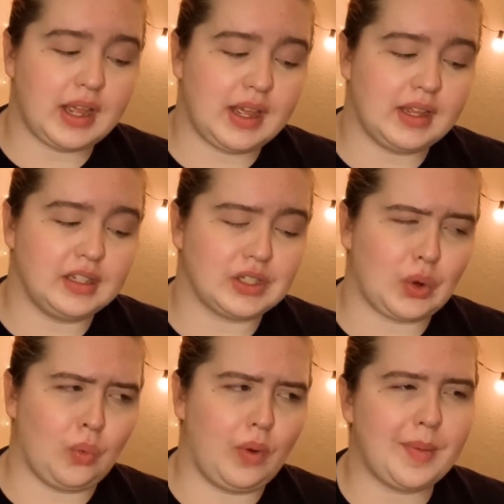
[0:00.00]
is
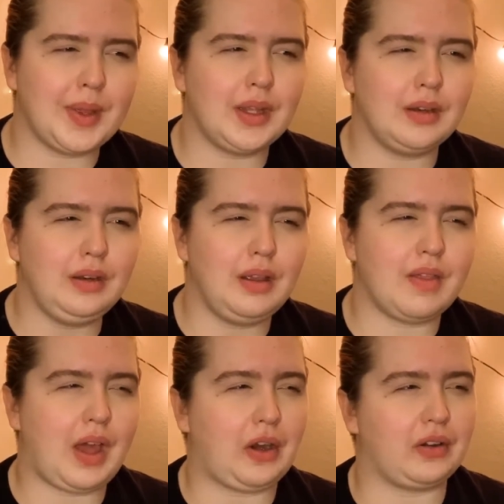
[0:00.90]
women
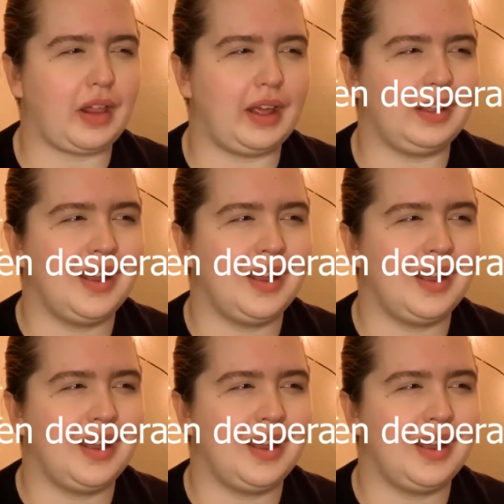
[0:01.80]
that are